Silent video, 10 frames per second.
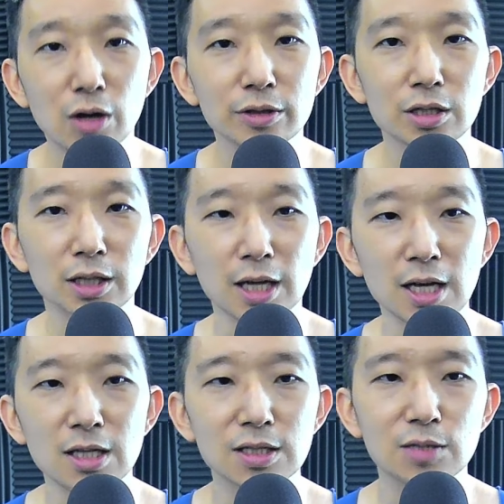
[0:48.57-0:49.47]
DOT
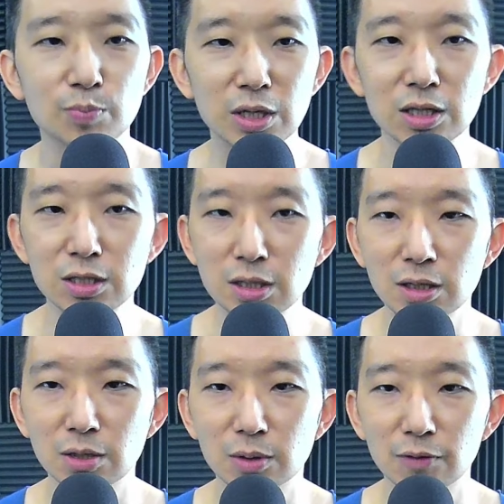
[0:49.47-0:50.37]
against
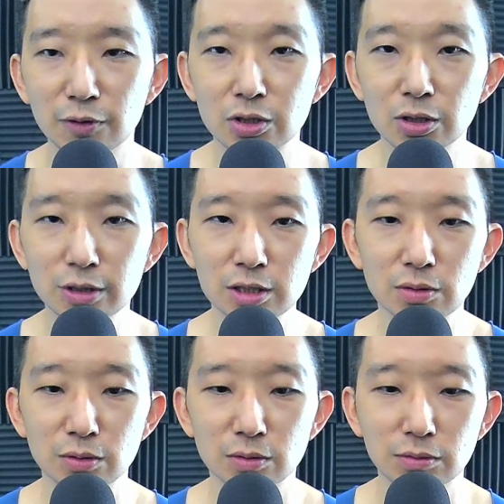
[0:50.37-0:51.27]
BTC. Here we have a
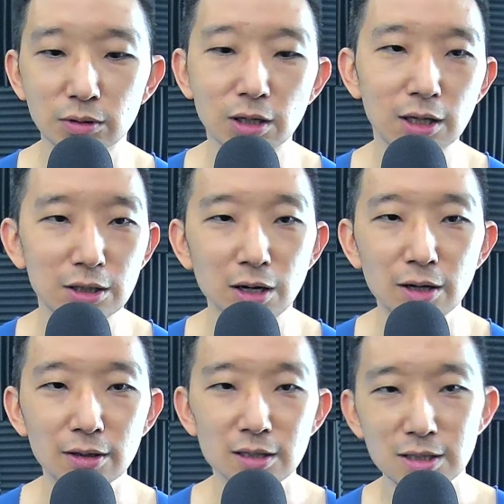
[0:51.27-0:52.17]
DOT. Okay,
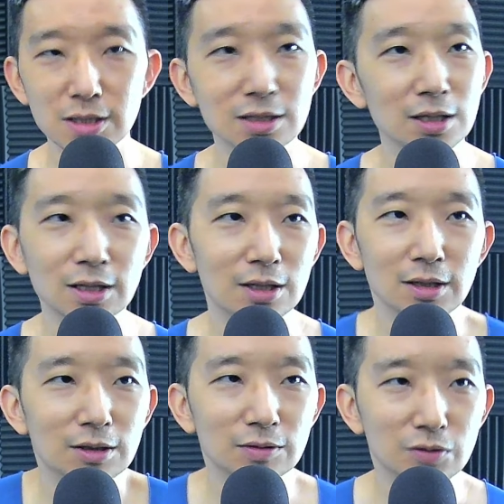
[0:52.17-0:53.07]
DOT is just
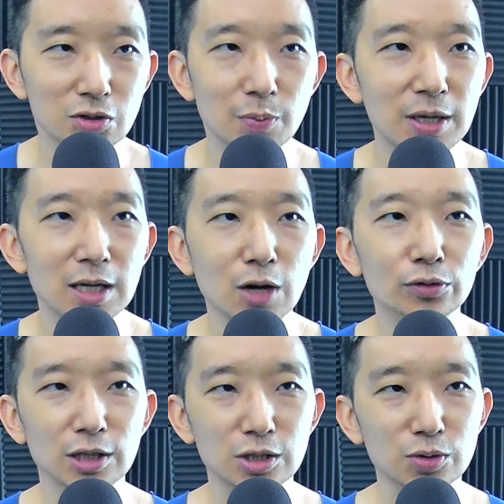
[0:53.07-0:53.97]
dropping
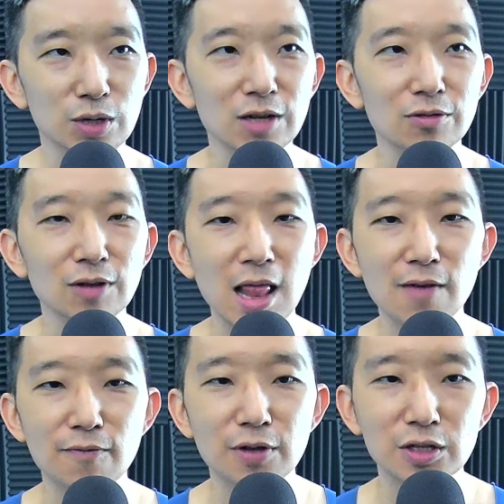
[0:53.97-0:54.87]
down into
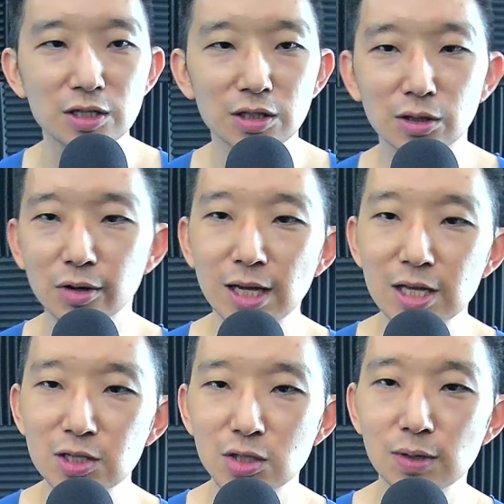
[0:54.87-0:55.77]
irrelevance. DOT
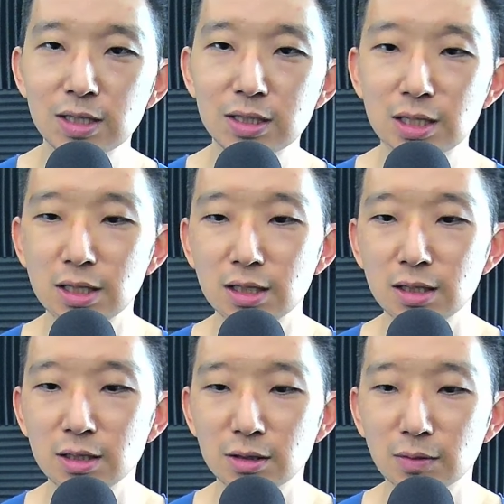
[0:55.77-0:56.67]
against
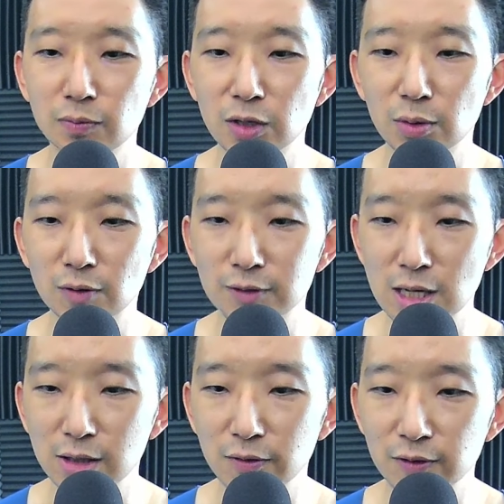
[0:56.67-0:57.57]
USD. Yeah, we have a
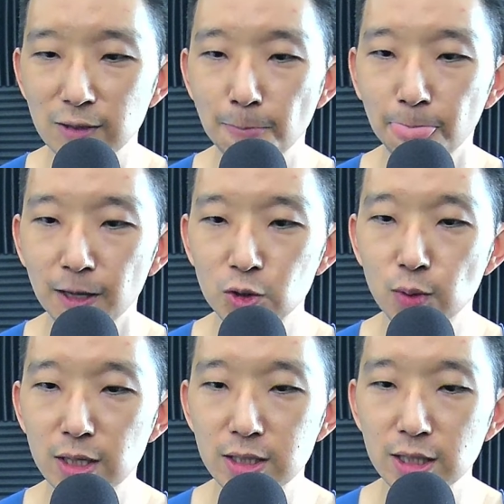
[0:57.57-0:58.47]
target over here,
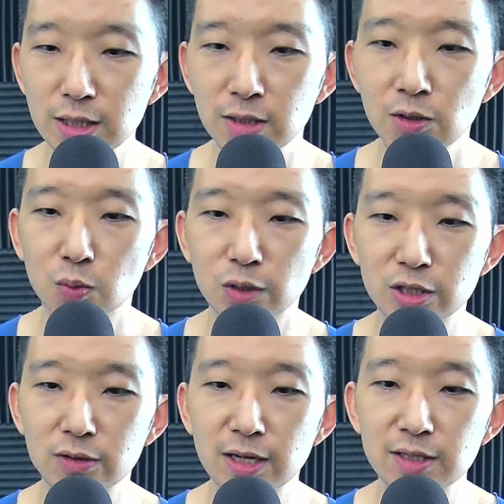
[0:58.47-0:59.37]
286.
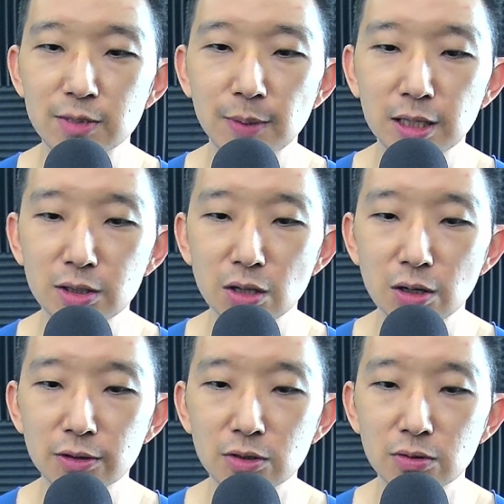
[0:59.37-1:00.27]
We're still anticipating
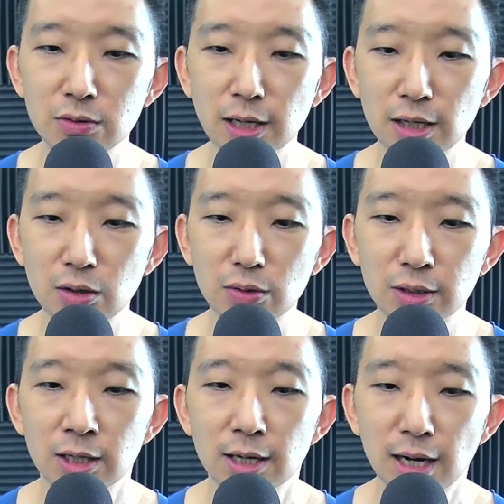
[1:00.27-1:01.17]
DOT to head lower.